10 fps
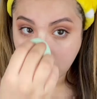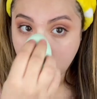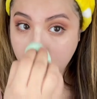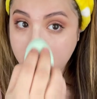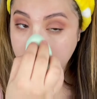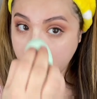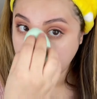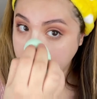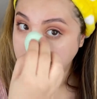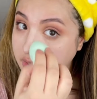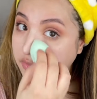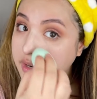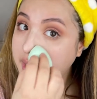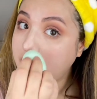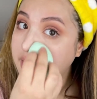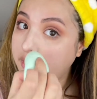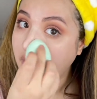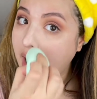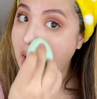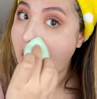it would have looked different if
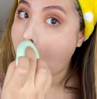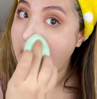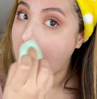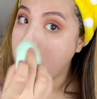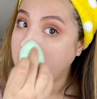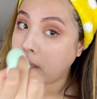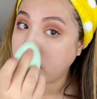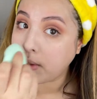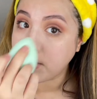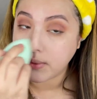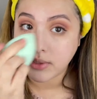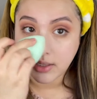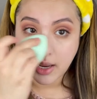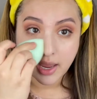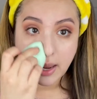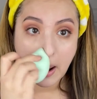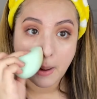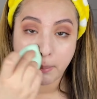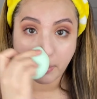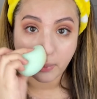I used a
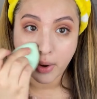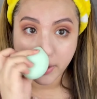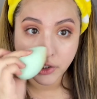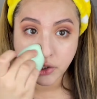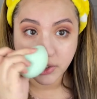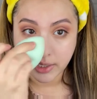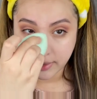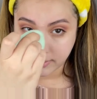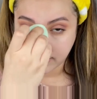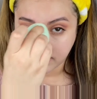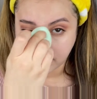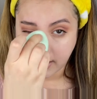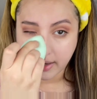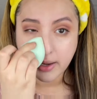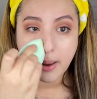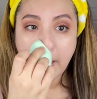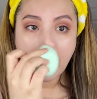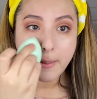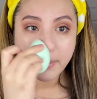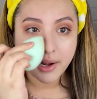brush instead,
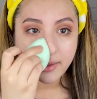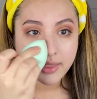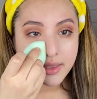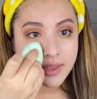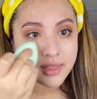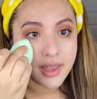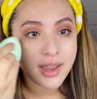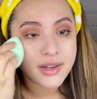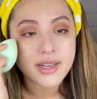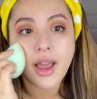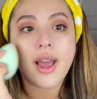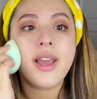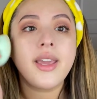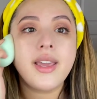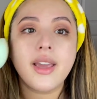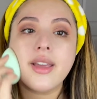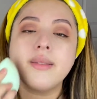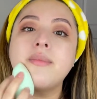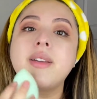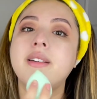but I think that I am